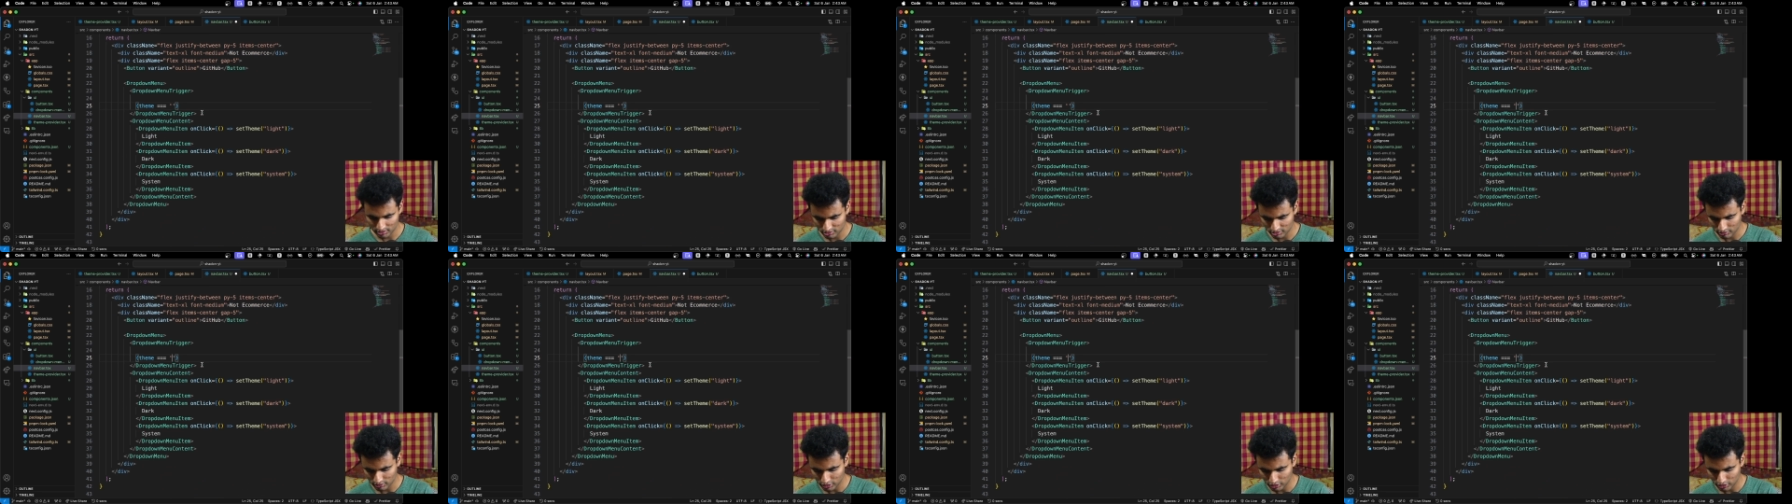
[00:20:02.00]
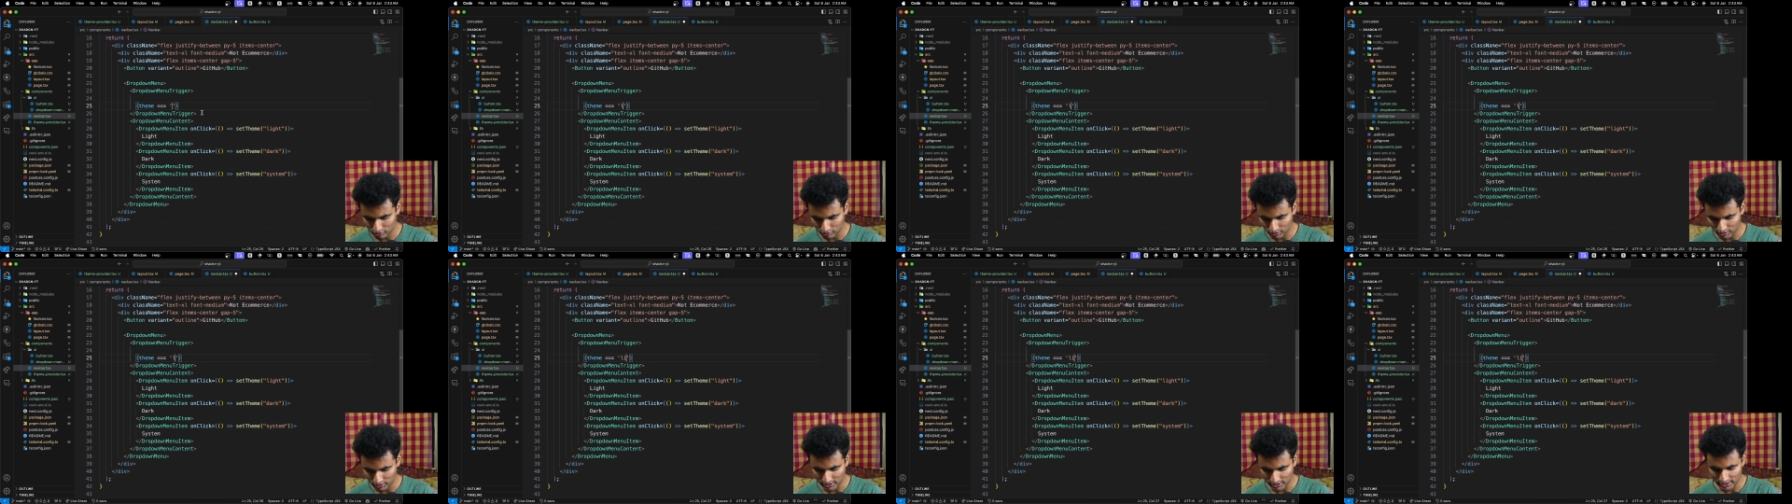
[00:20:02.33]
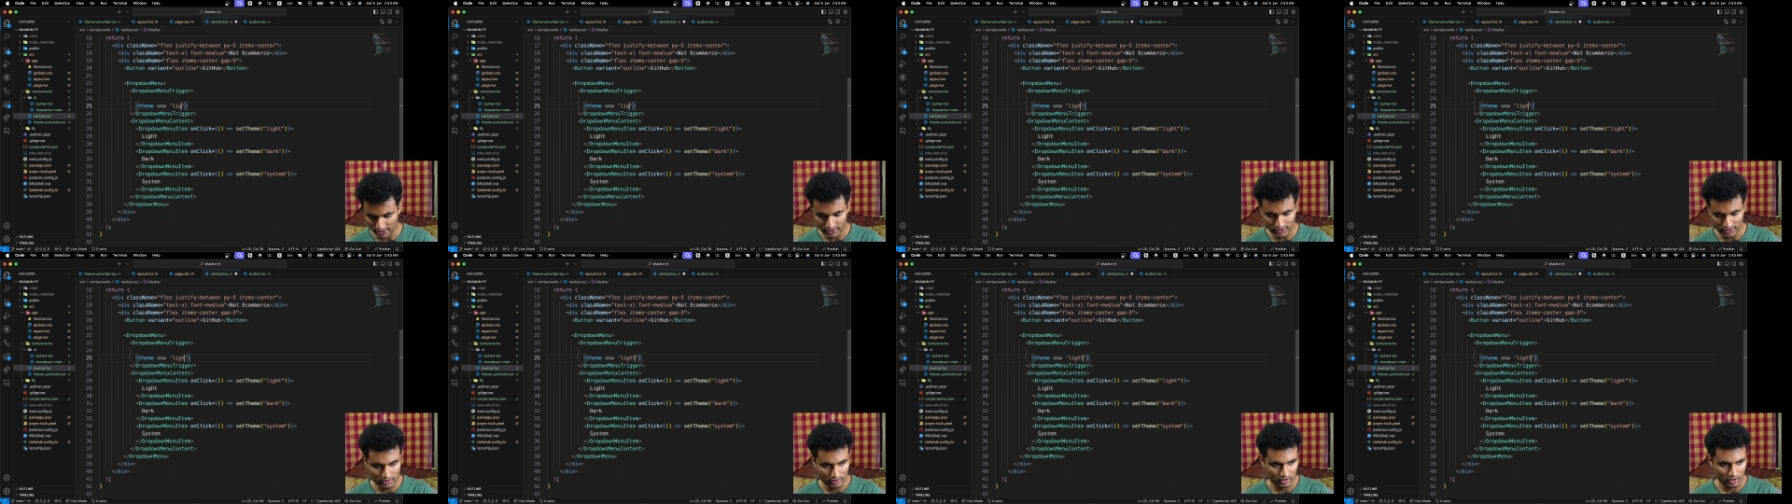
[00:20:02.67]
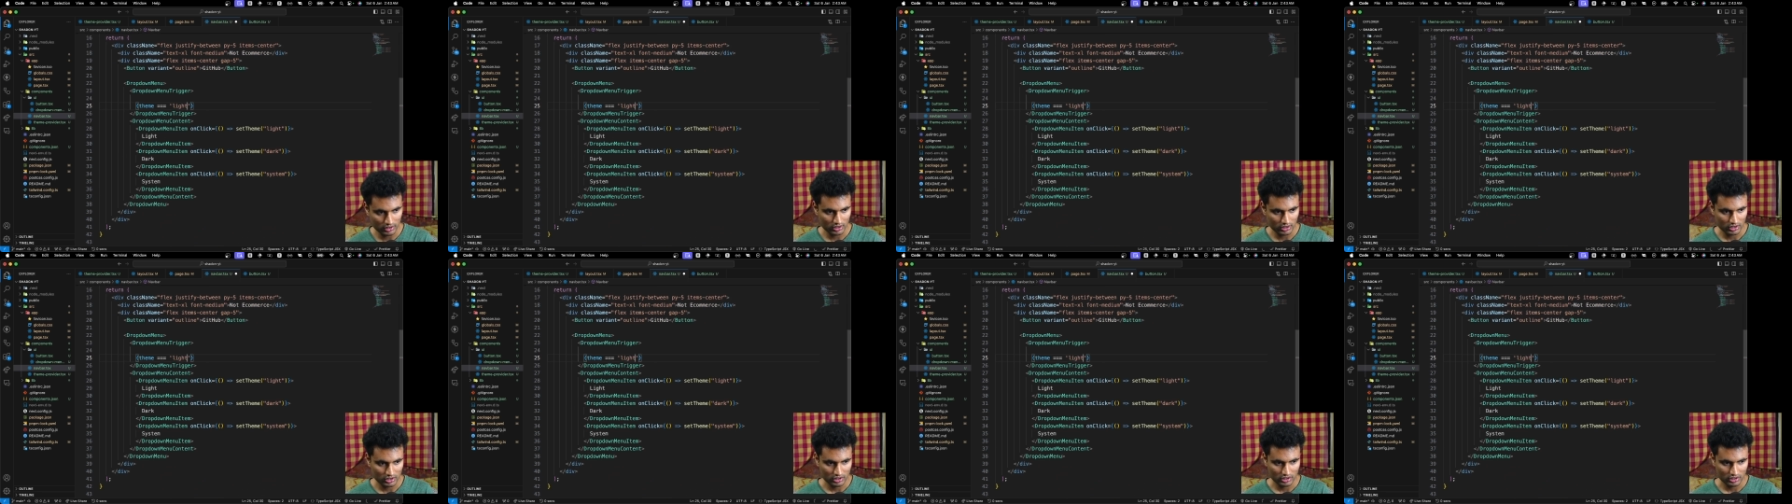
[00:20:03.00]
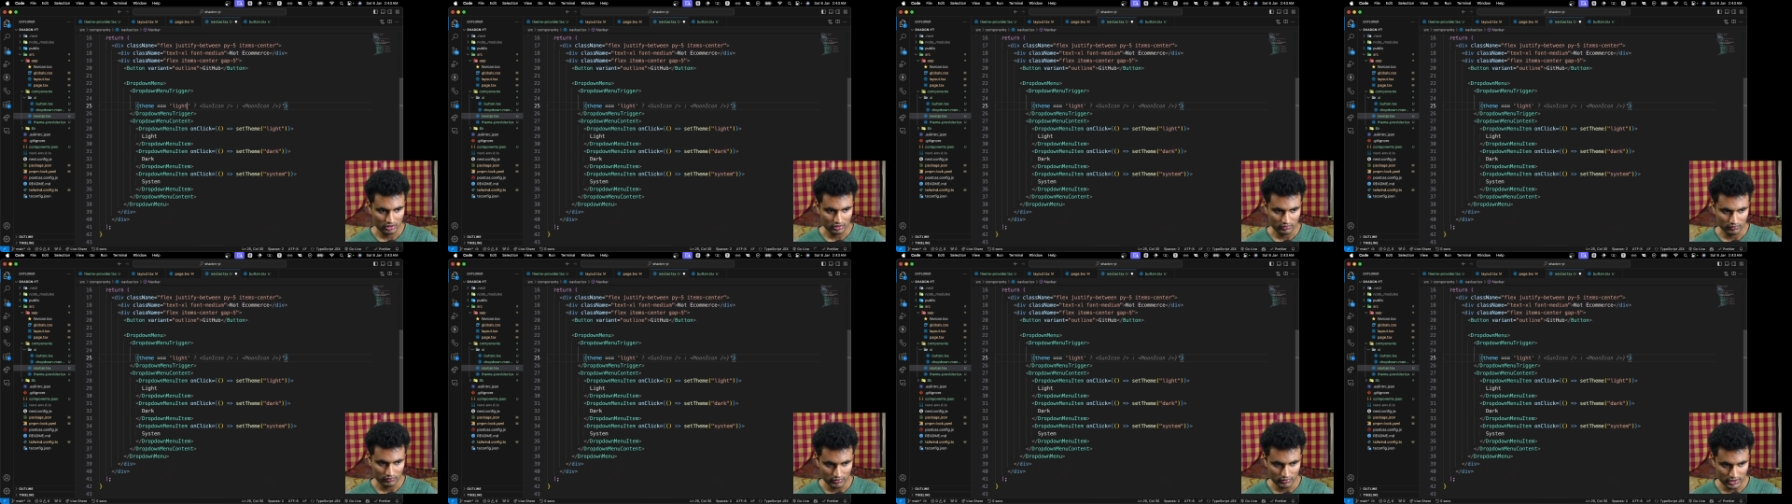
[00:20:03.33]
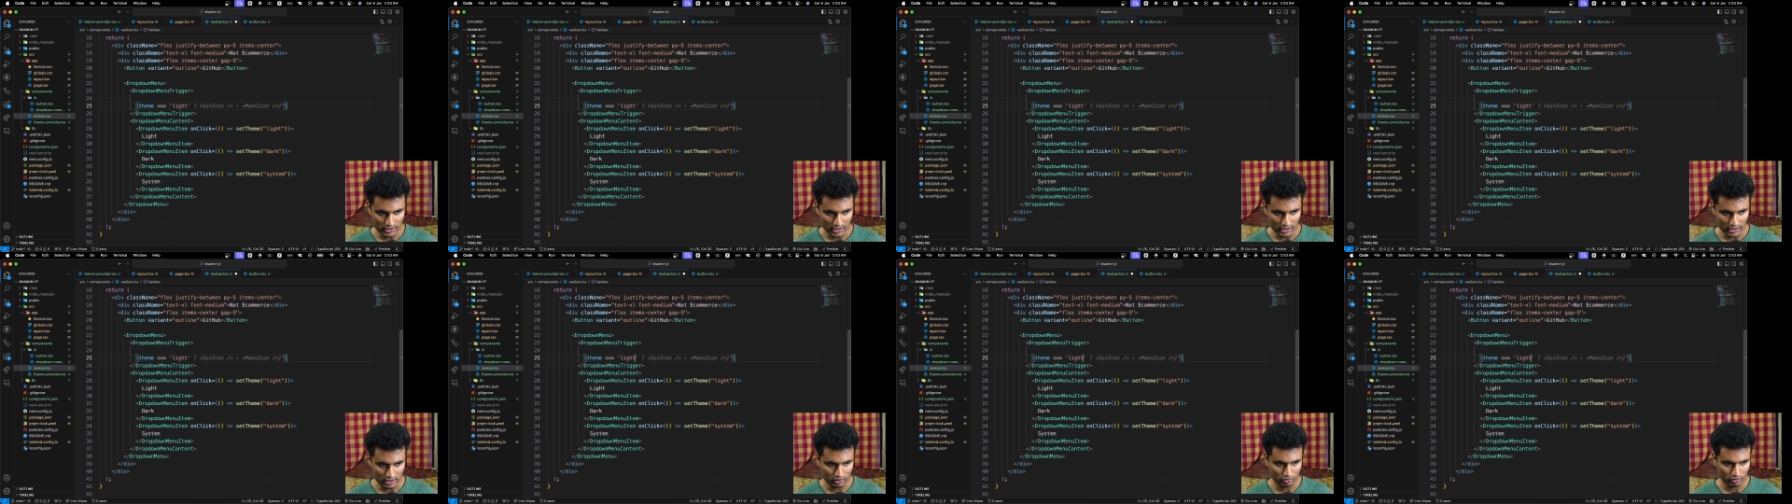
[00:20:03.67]
equal to light, we
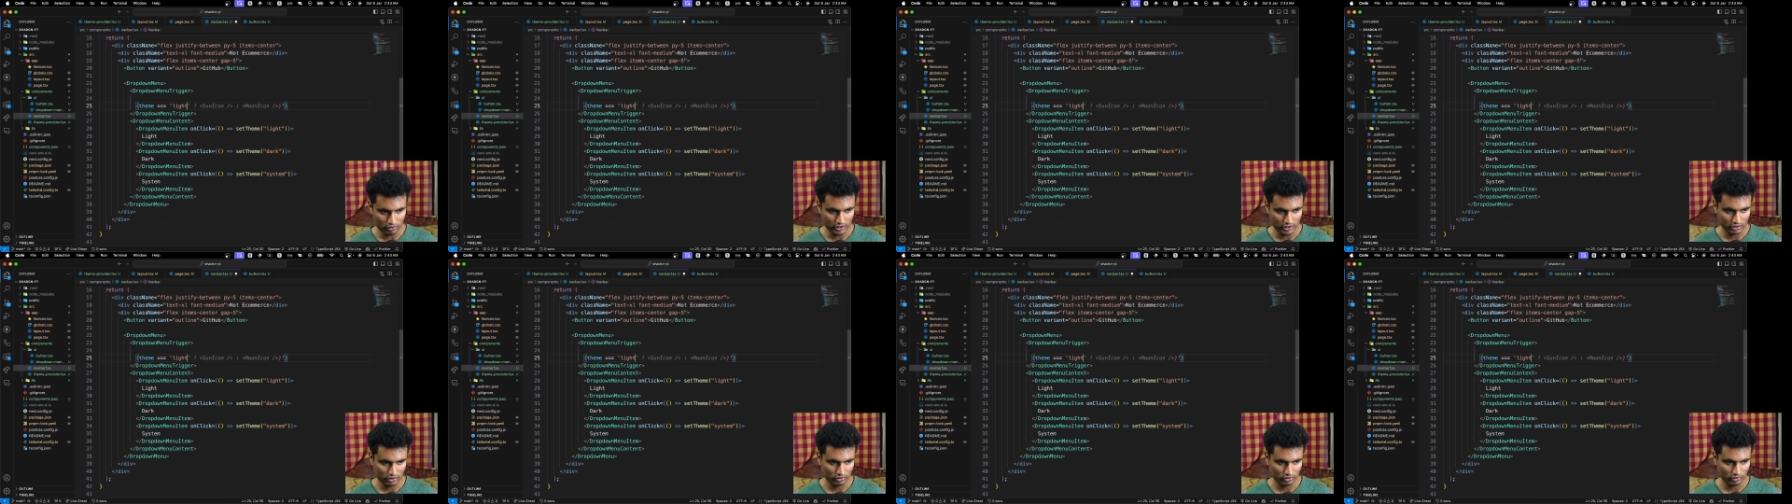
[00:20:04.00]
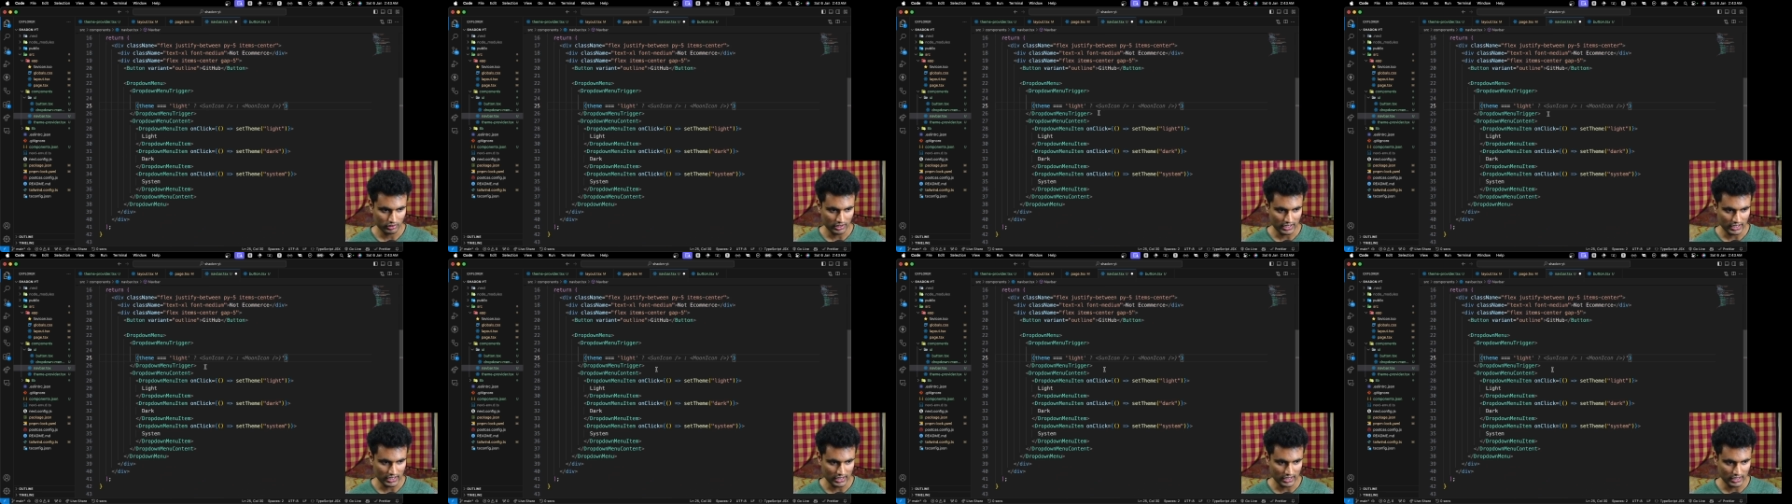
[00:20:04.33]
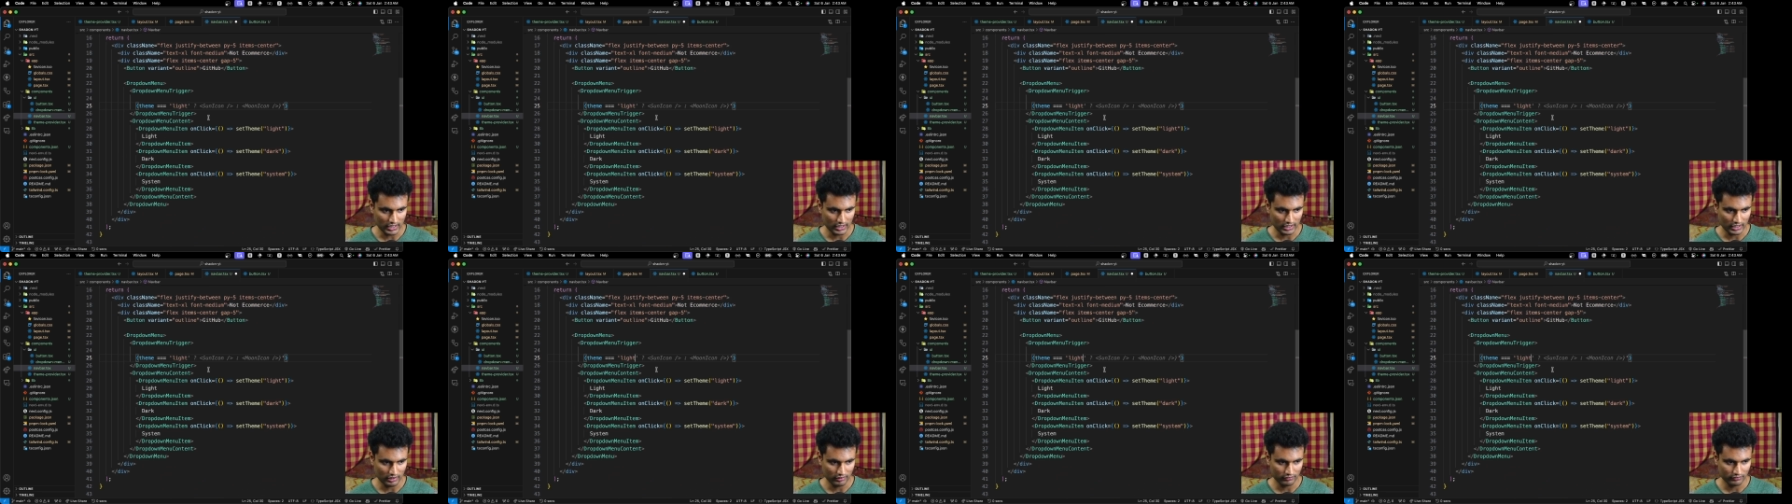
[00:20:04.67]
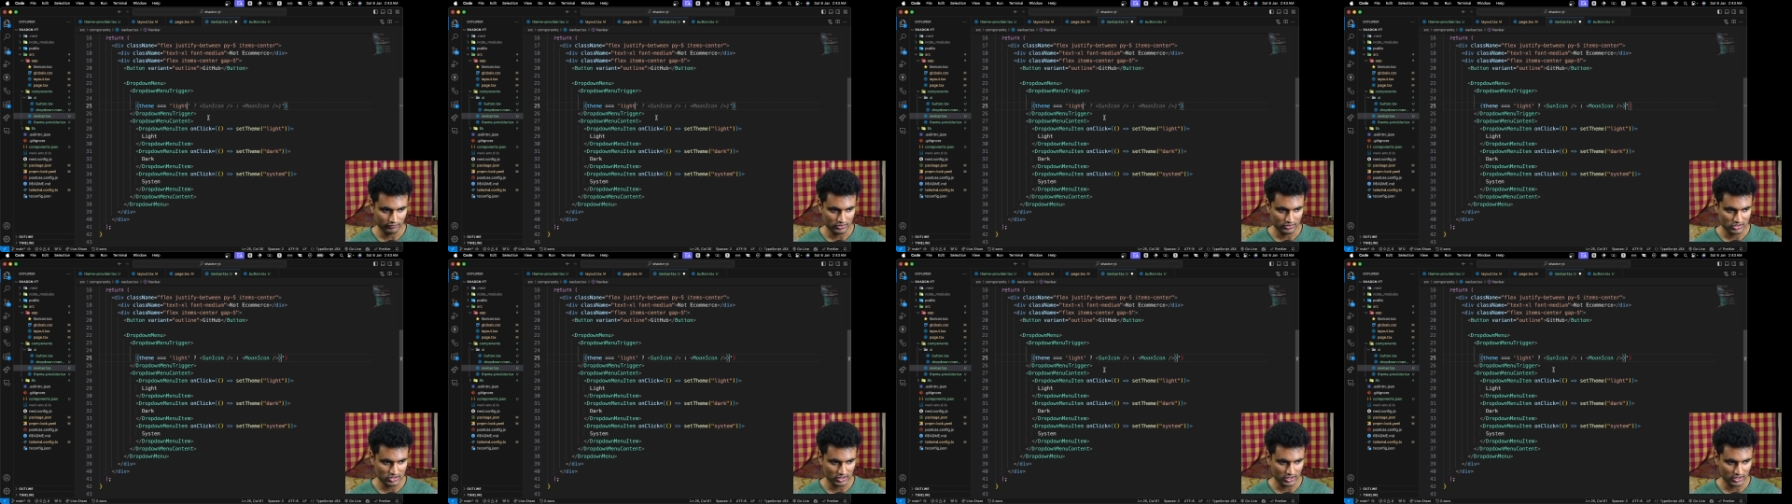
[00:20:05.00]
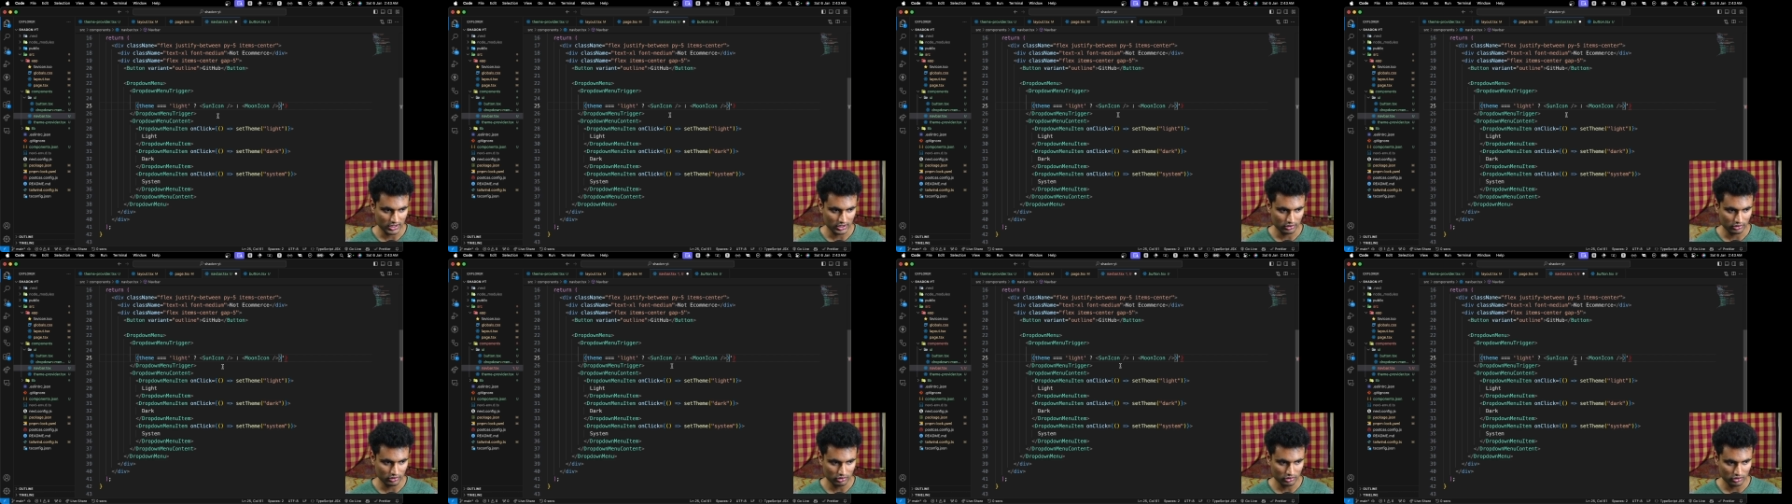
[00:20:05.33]
are going to have sun icon,